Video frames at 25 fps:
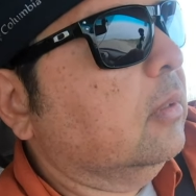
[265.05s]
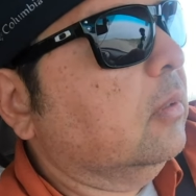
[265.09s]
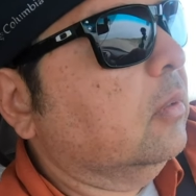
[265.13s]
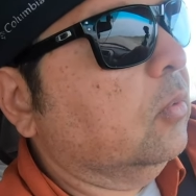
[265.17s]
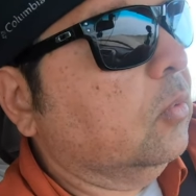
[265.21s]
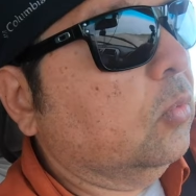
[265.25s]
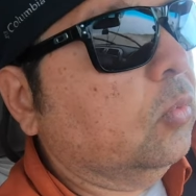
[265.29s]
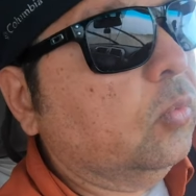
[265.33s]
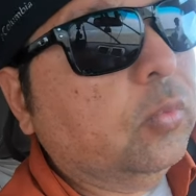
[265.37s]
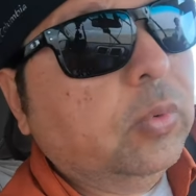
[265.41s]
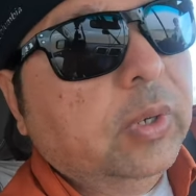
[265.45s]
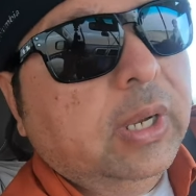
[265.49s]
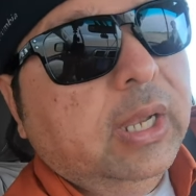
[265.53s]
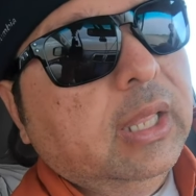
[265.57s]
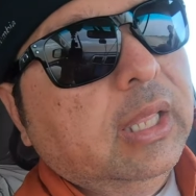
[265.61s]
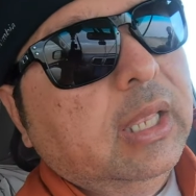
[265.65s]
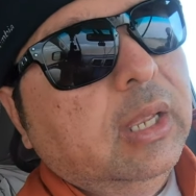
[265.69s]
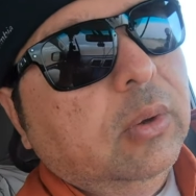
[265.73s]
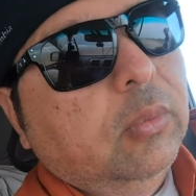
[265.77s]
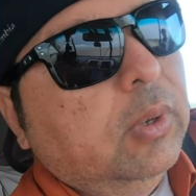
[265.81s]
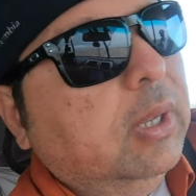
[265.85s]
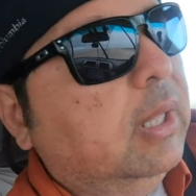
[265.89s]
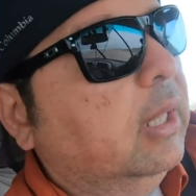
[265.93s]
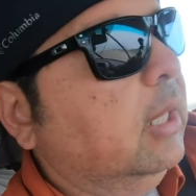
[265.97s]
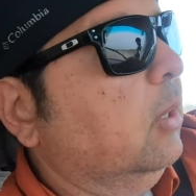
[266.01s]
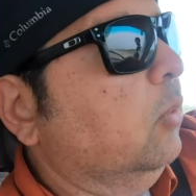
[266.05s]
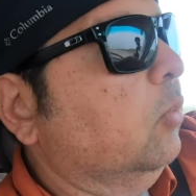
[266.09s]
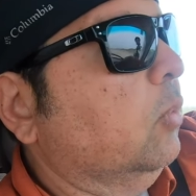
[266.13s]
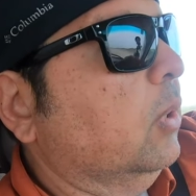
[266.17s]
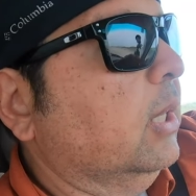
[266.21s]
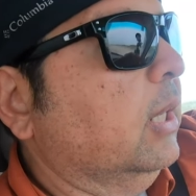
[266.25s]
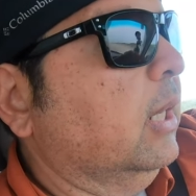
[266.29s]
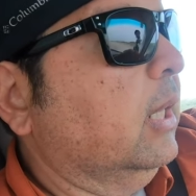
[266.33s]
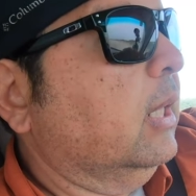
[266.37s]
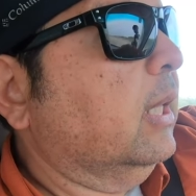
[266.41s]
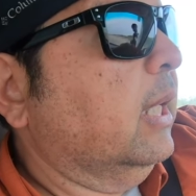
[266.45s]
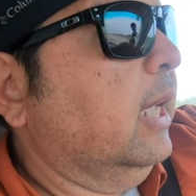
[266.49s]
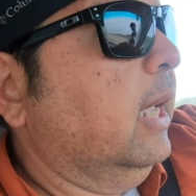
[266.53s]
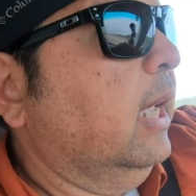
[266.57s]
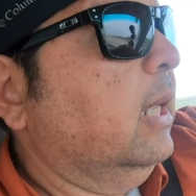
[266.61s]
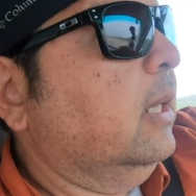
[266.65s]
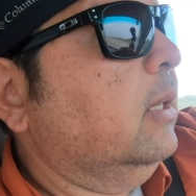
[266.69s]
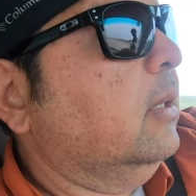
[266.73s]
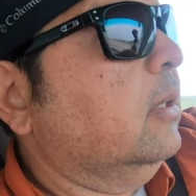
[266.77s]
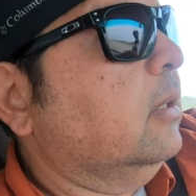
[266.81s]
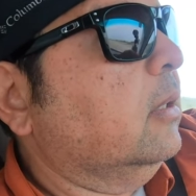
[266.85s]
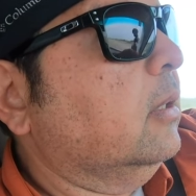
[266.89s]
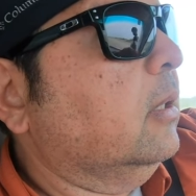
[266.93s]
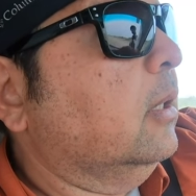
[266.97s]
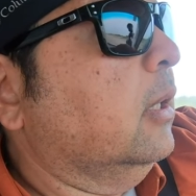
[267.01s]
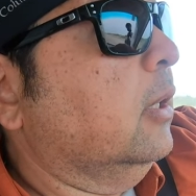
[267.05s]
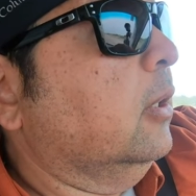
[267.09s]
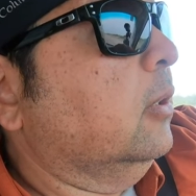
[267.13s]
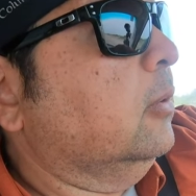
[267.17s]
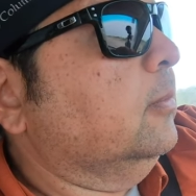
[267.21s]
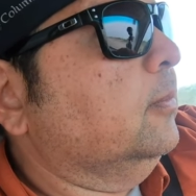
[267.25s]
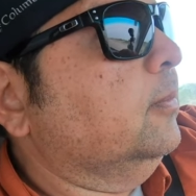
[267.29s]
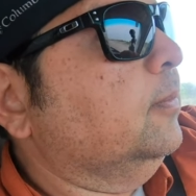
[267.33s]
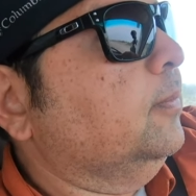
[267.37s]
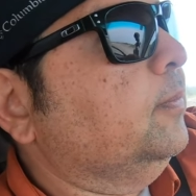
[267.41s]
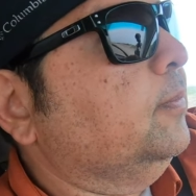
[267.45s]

really, really running late. Um,